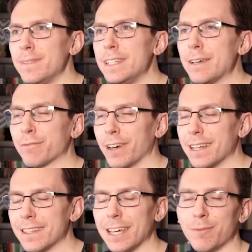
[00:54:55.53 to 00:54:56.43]

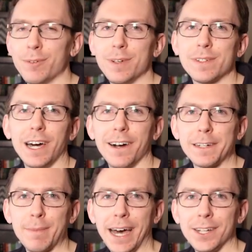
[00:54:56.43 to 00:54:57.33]
different than what we've
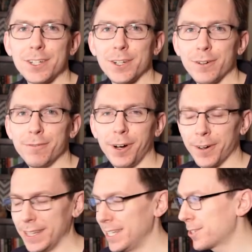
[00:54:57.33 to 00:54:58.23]
talked about so
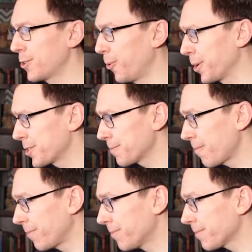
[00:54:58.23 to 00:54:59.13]
far in this course.
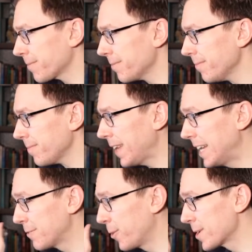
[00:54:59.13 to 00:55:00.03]

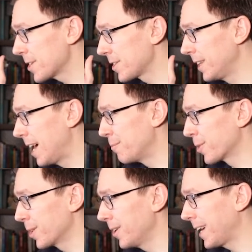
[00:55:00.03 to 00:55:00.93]
And of course, there's a lot
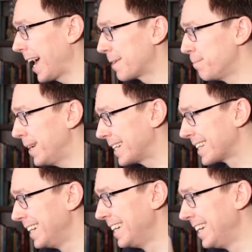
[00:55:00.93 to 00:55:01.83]
more to look at,
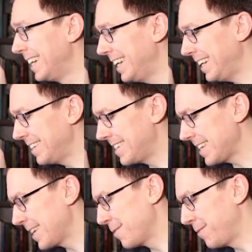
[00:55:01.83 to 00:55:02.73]
but
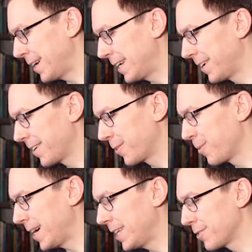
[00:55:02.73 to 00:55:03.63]
instead of fighting our
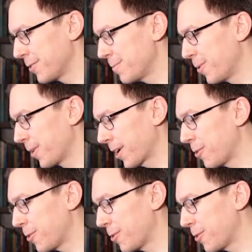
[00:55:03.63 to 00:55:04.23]
way through more